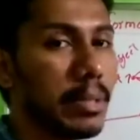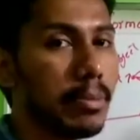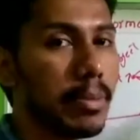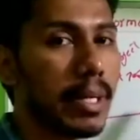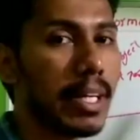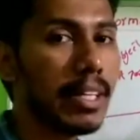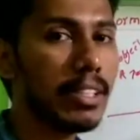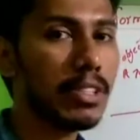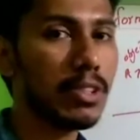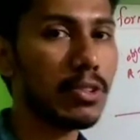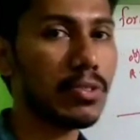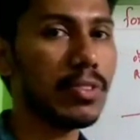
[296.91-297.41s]

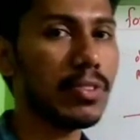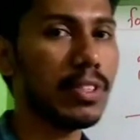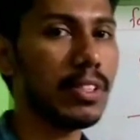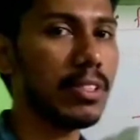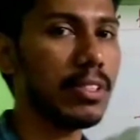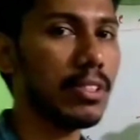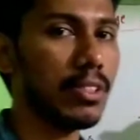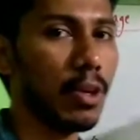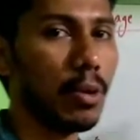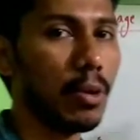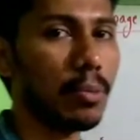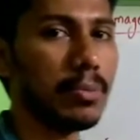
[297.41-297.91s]
image of
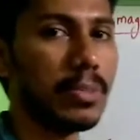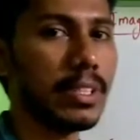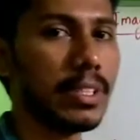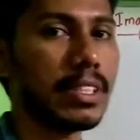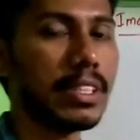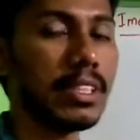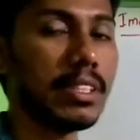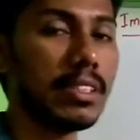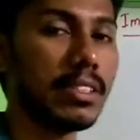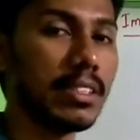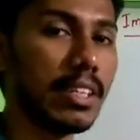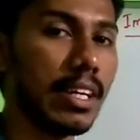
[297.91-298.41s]
this
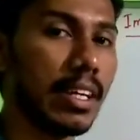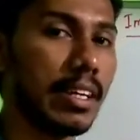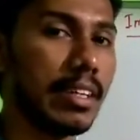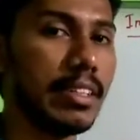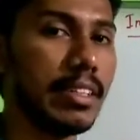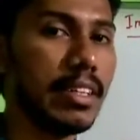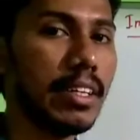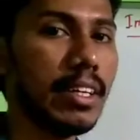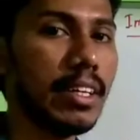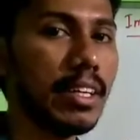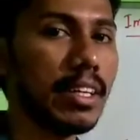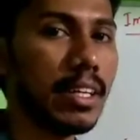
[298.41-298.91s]
object
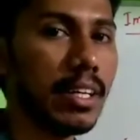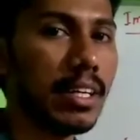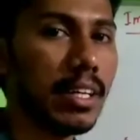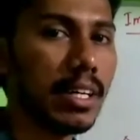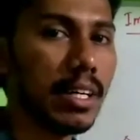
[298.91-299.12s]
inside the